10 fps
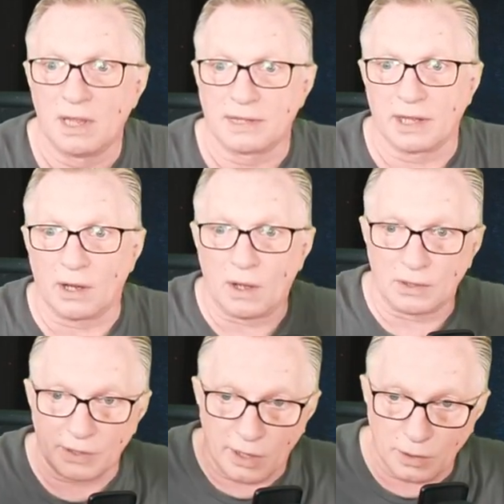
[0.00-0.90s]
that all
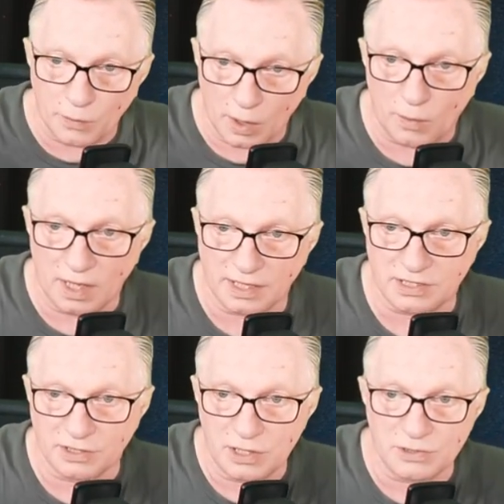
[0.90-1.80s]
the hardware
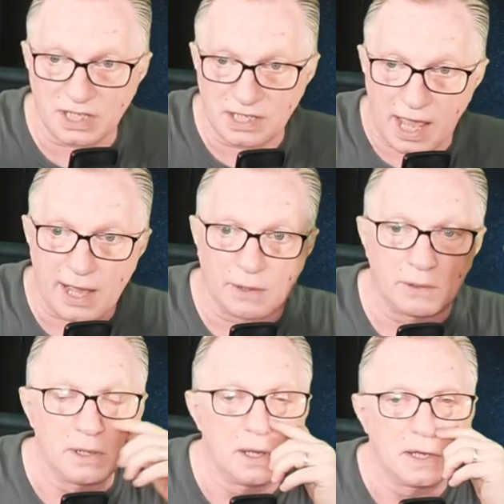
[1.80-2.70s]
wallets are using now.
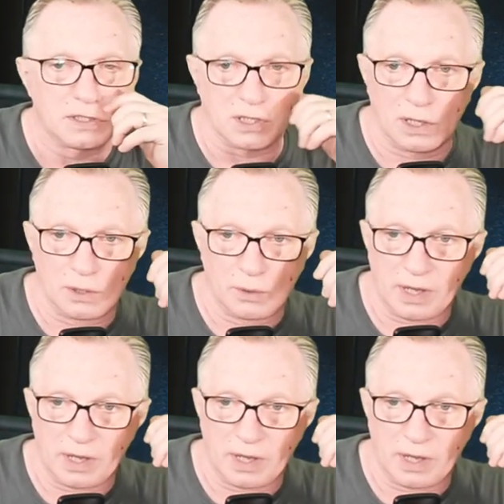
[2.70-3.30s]
So